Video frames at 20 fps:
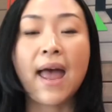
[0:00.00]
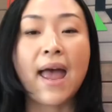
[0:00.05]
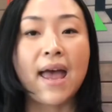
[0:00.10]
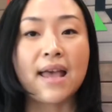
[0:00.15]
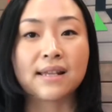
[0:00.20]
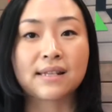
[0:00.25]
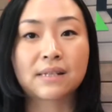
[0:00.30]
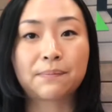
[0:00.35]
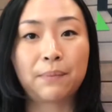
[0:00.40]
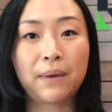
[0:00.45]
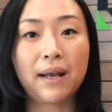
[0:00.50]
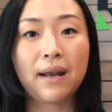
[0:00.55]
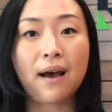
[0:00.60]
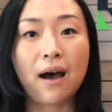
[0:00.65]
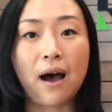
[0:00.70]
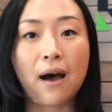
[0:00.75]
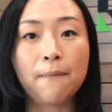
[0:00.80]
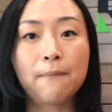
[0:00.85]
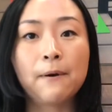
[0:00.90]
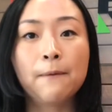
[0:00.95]
and speed
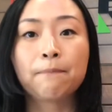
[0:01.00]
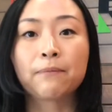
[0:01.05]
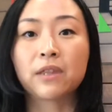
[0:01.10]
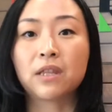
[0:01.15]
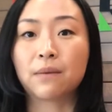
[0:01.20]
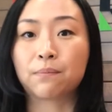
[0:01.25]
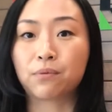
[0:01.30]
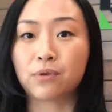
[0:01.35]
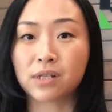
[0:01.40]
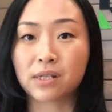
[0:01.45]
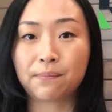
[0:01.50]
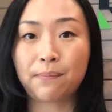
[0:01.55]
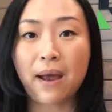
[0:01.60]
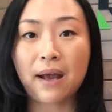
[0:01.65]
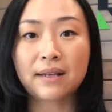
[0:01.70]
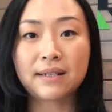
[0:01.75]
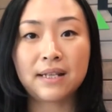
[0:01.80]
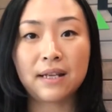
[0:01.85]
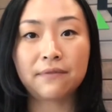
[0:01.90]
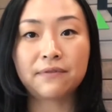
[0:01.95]
up the
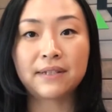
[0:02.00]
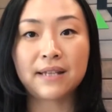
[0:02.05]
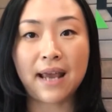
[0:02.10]
prospective